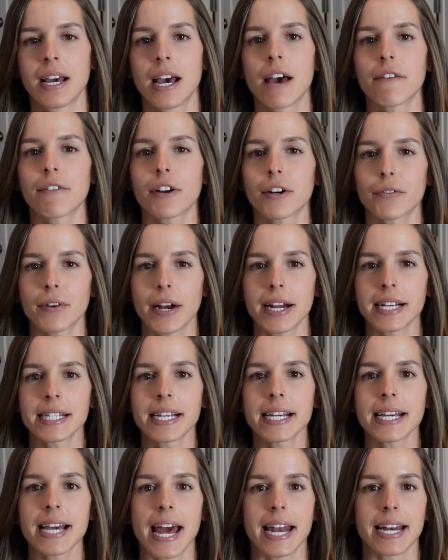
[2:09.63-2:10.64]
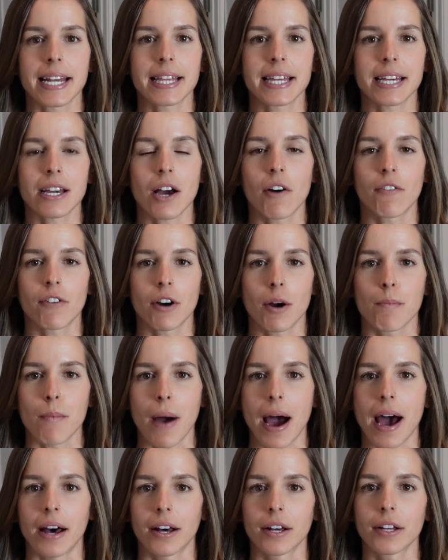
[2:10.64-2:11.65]
If you're racing anything over a
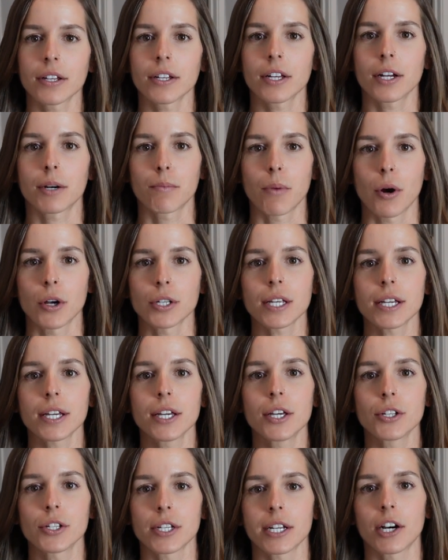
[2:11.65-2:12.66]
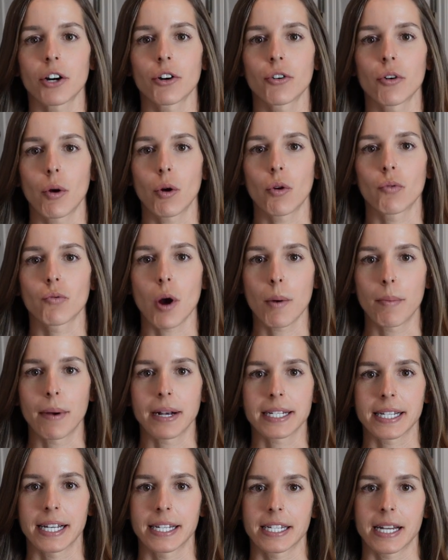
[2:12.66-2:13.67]
mile, you're mostly using your aerobic
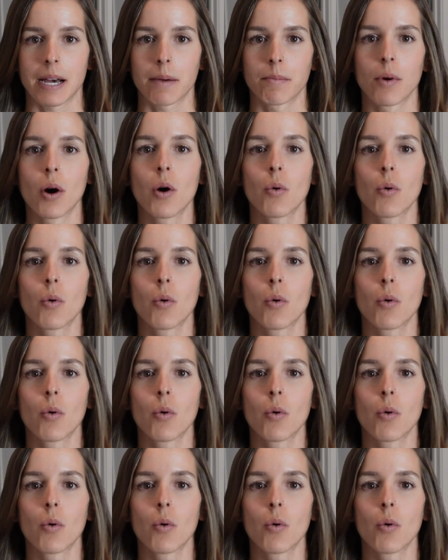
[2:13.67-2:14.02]
system,